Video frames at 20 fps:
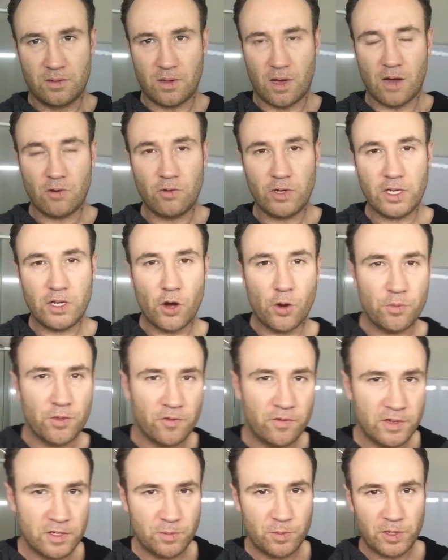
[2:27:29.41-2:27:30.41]
I really hope the
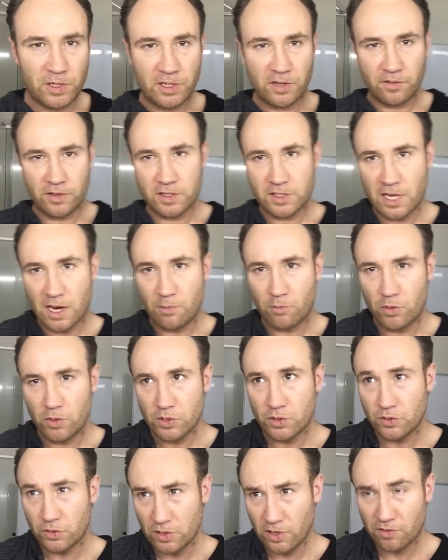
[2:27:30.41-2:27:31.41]
visibility of this camera
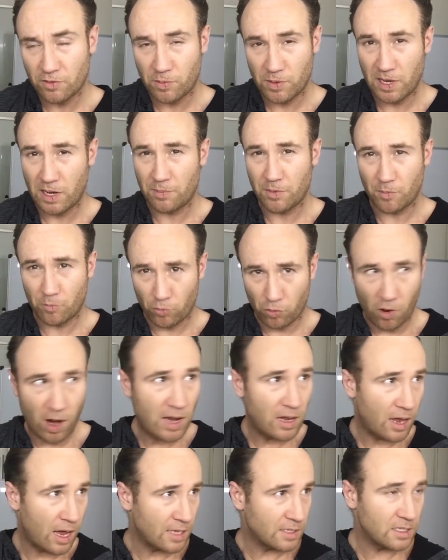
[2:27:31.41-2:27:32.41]
is good enough to pick up the
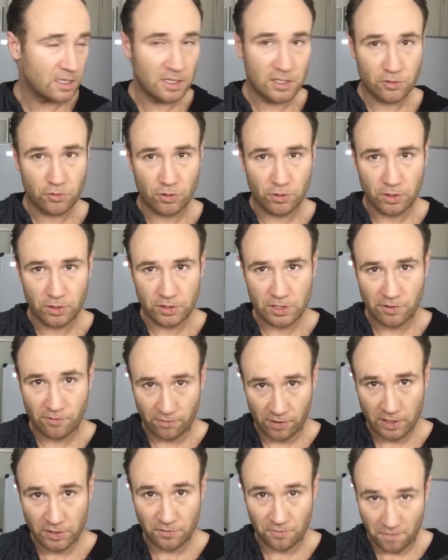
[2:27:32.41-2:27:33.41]
bright lights in this room, because
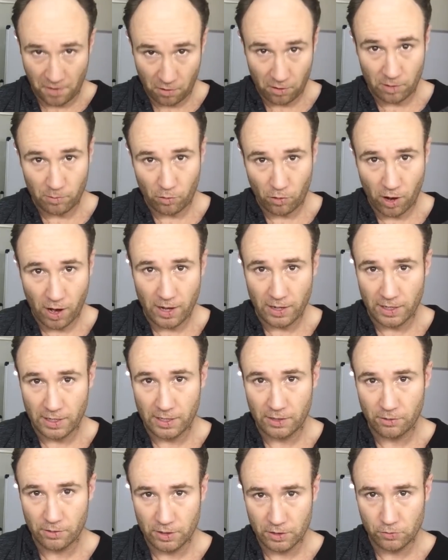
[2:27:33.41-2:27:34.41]
it's very bright
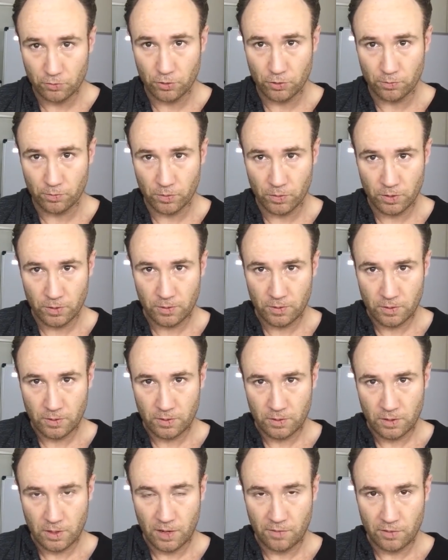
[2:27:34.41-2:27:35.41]
here in this room.
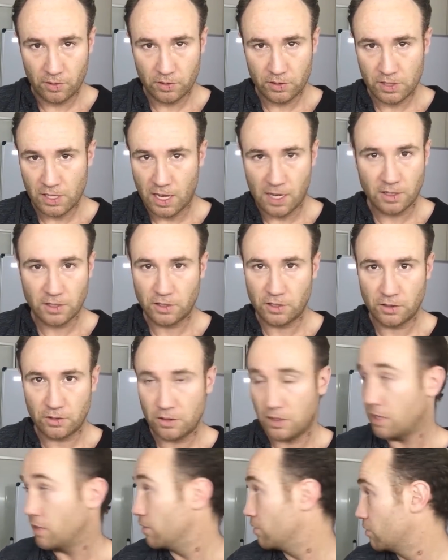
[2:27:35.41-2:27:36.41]
If it looks dark to you,
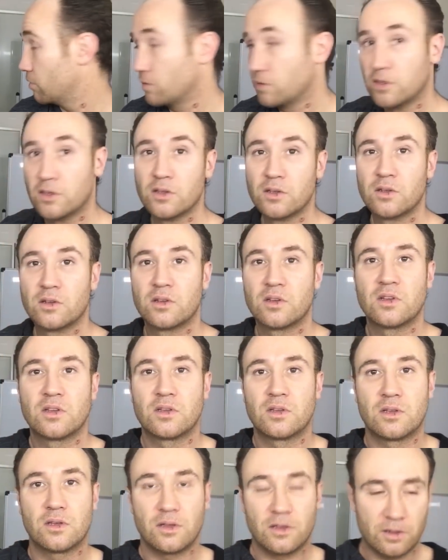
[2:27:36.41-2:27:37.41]
then
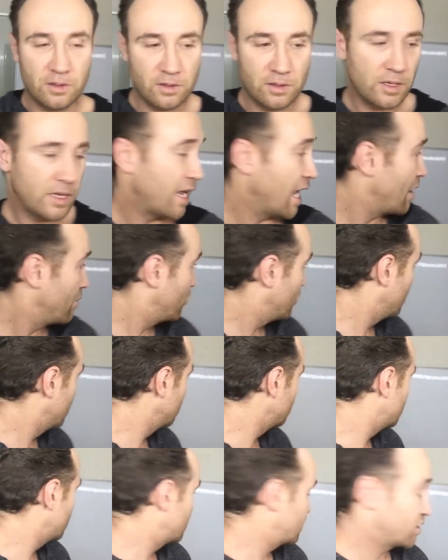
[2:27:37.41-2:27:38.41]
the camera
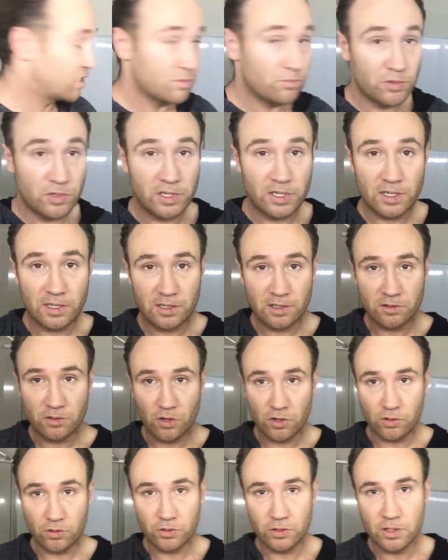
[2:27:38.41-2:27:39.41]
is just simply
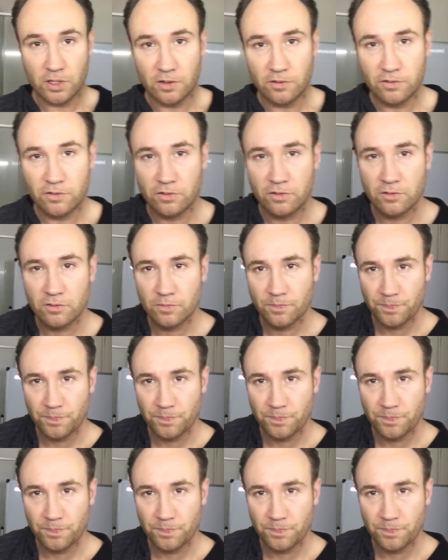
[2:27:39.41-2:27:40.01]
not good enough.